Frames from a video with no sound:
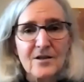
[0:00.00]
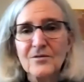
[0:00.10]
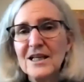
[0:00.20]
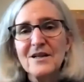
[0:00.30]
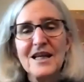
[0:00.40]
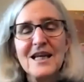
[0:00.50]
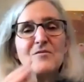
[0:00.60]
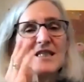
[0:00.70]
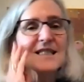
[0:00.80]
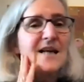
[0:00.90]
it
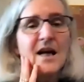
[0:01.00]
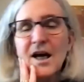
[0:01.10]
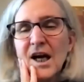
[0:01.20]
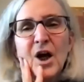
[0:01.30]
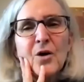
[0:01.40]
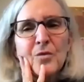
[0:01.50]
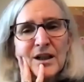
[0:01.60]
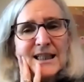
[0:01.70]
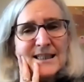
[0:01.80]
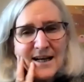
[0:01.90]
was
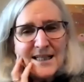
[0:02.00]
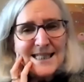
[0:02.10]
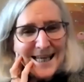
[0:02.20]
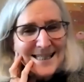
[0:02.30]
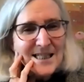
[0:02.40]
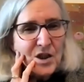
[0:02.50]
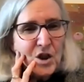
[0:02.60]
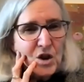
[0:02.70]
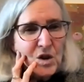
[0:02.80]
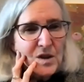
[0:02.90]
really
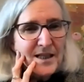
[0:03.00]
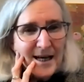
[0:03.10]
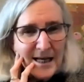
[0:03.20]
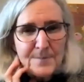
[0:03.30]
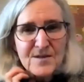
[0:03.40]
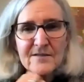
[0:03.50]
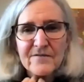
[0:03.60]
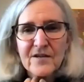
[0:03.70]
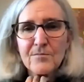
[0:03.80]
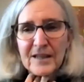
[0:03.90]
nonsensical types of
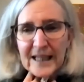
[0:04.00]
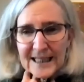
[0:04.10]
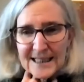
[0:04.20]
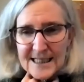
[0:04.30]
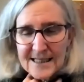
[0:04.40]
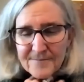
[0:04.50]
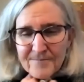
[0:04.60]
complaints.